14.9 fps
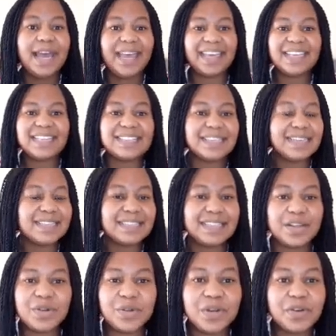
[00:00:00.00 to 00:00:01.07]
Ga ke tsena
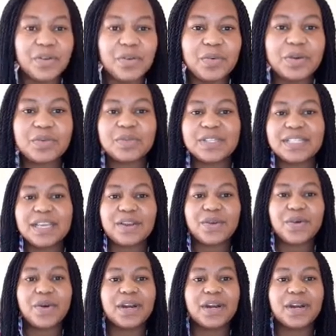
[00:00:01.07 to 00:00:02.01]
salon, no one would say, no,